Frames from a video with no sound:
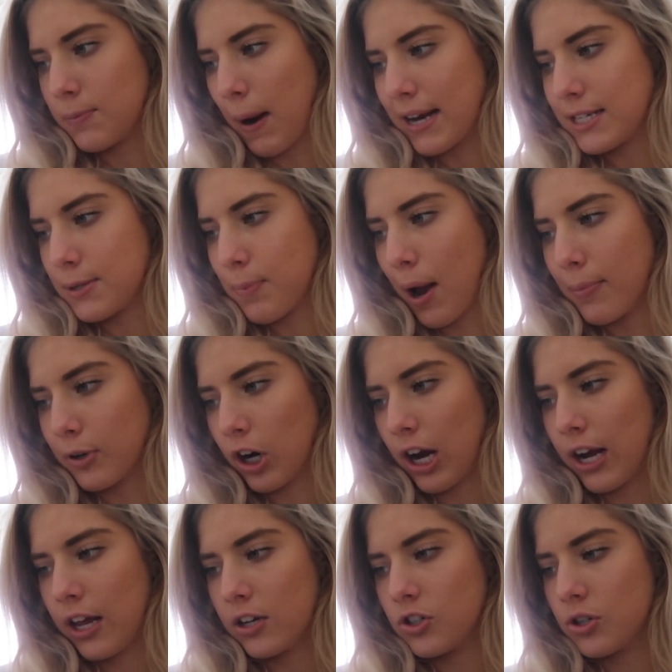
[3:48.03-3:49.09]
spicy
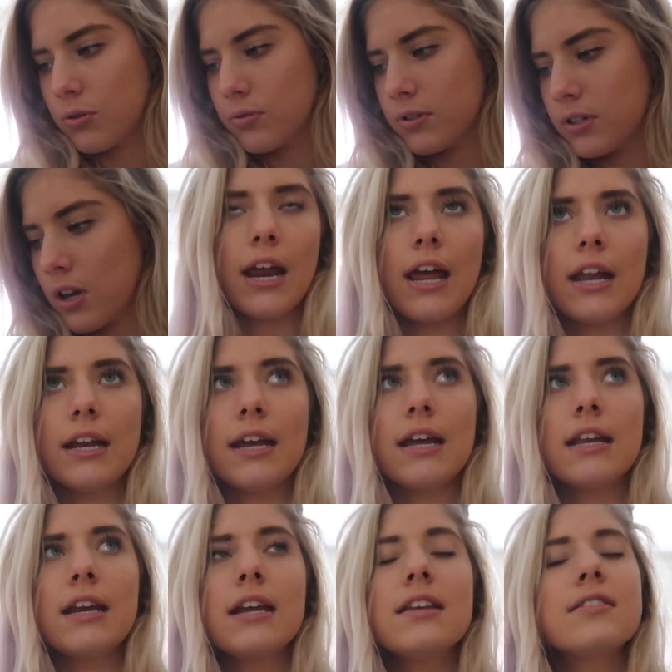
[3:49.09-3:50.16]
pomegranate juice and
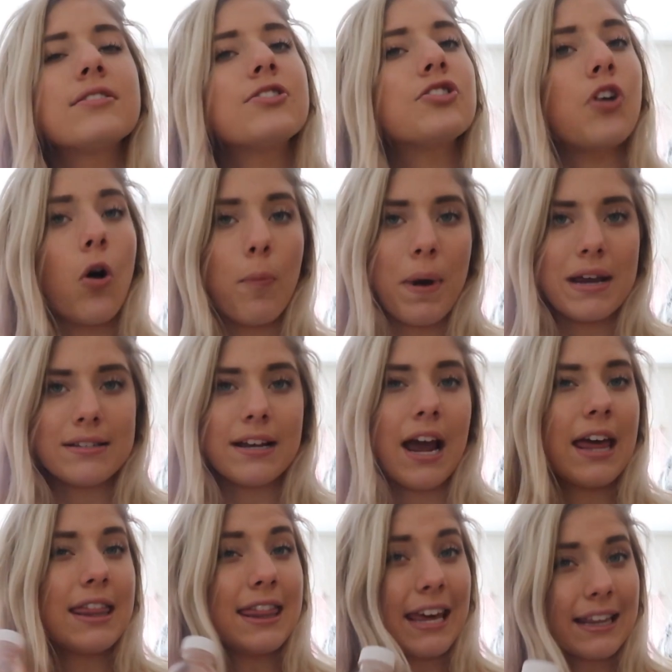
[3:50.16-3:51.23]
it is so amazing.
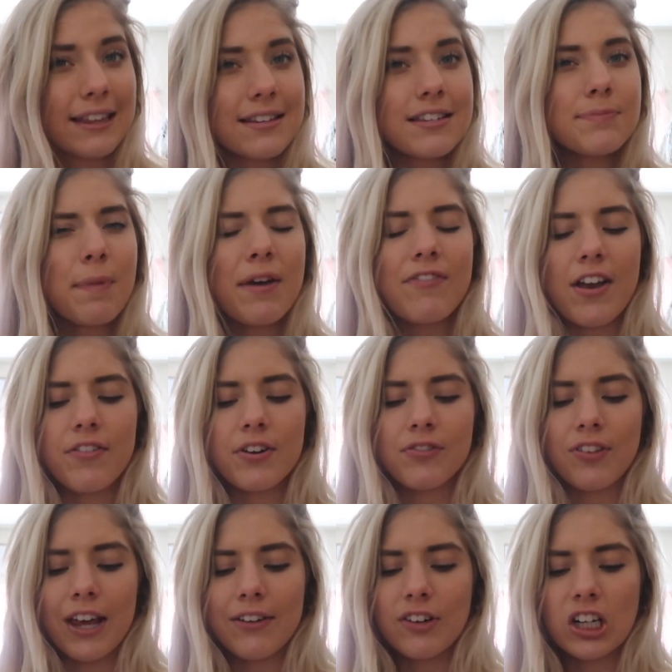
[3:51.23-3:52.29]
I think this is my
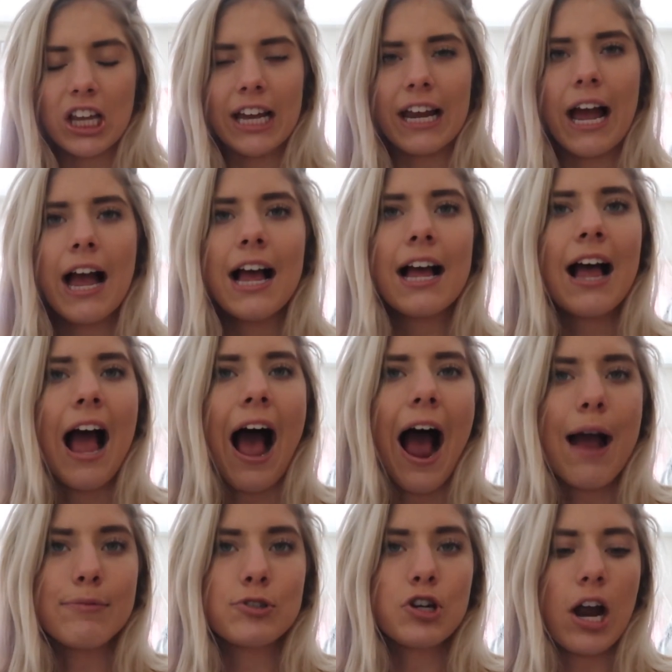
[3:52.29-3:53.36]
favorite flavor. Like
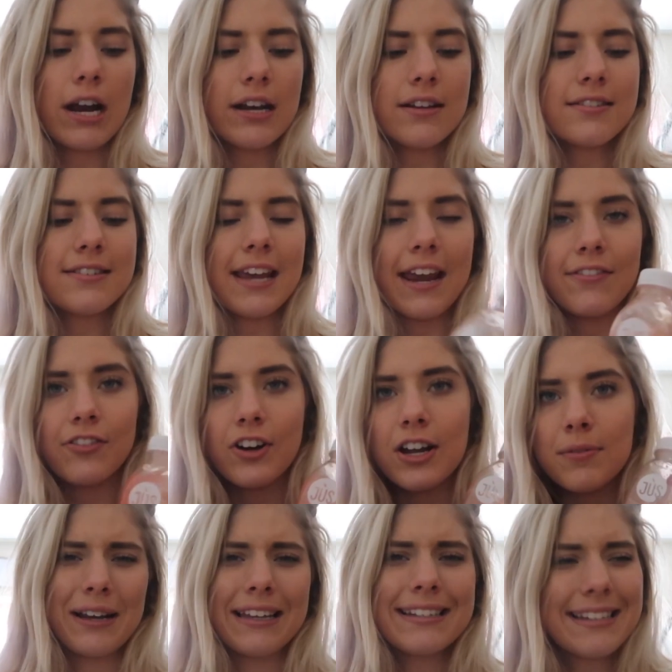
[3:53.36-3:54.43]
I'm trying to savor
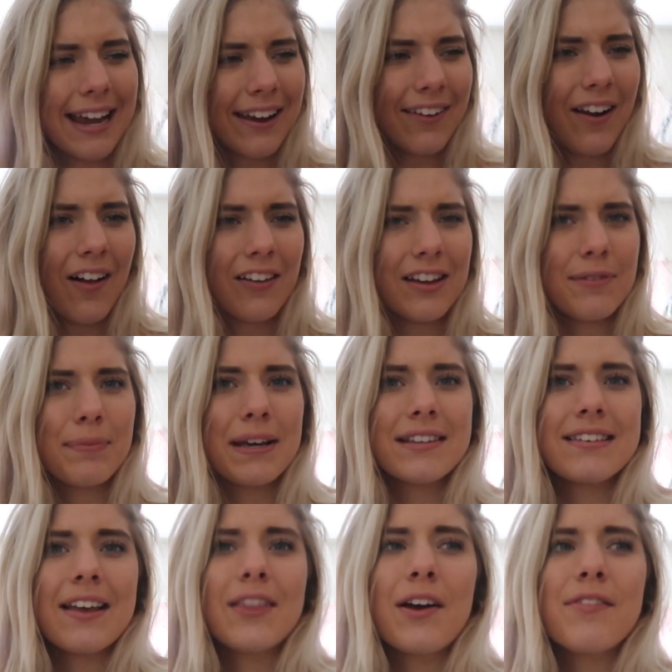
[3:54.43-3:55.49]
it, really take it all in
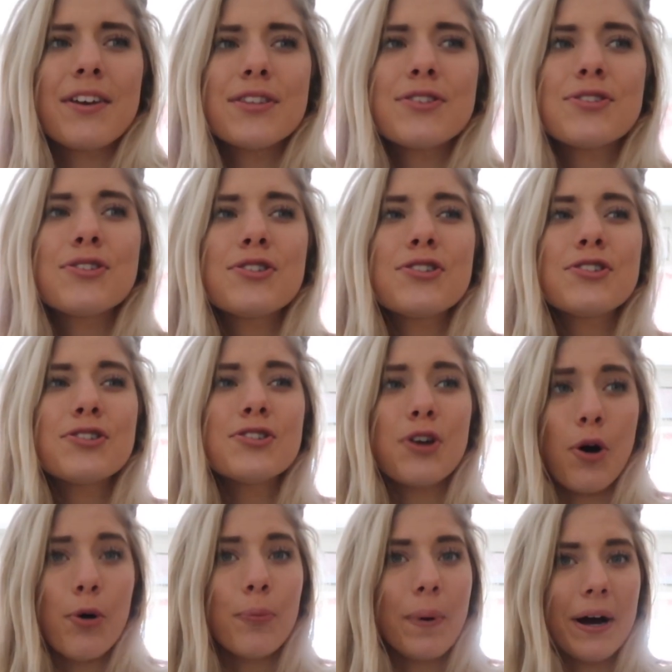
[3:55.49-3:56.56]
because I love it
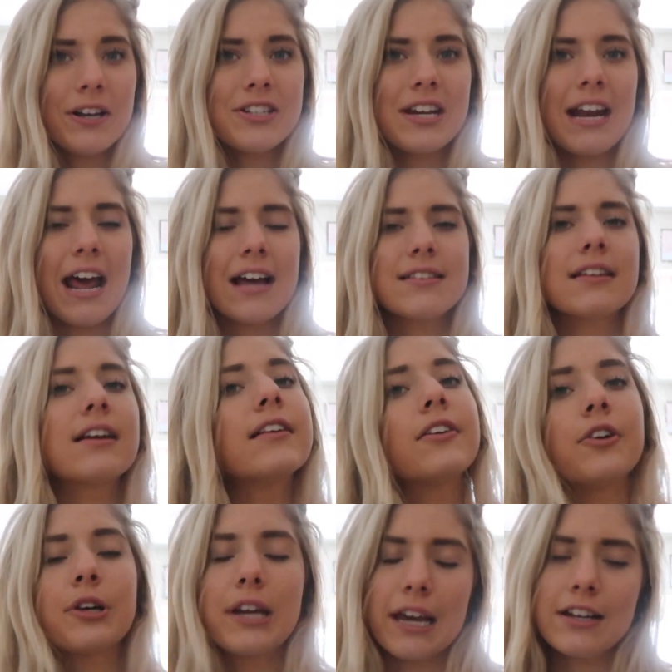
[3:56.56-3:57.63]
so much. It has like a
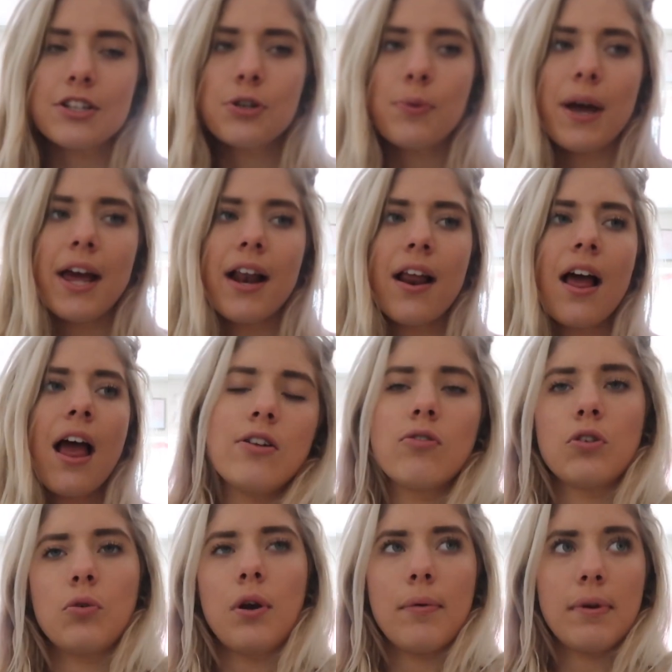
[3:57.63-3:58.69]
little kick to it. I
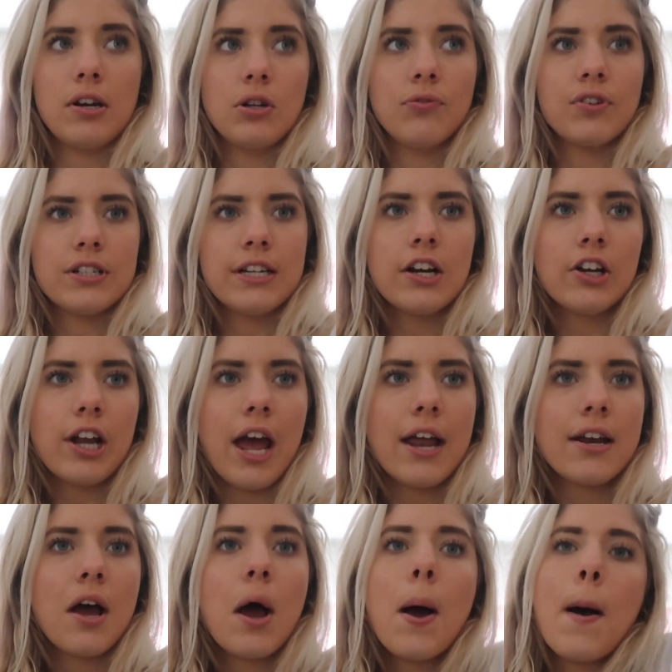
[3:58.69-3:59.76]
don't know what I'm gonna do for dinner yet,